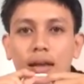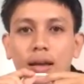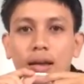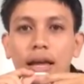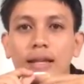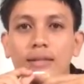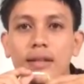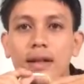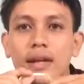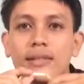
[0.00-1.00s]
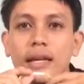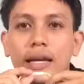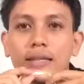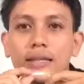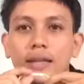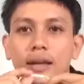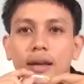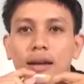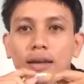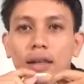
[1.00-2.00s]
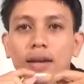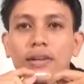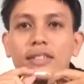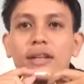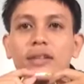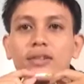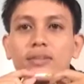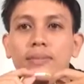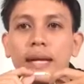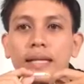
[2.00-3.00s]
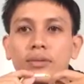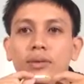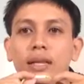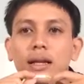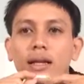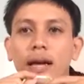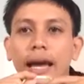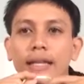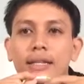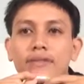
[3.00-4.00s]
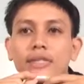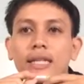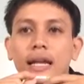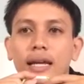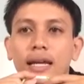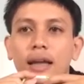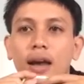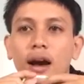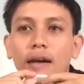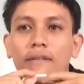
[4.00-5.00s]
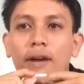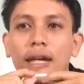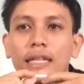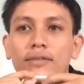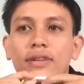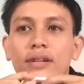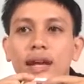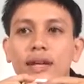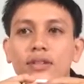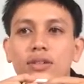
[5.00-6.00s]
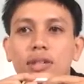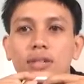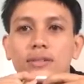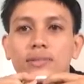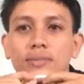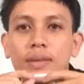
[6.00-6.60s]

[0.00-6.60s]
Next, he said the resident would meet with a head of state of 5 different countries.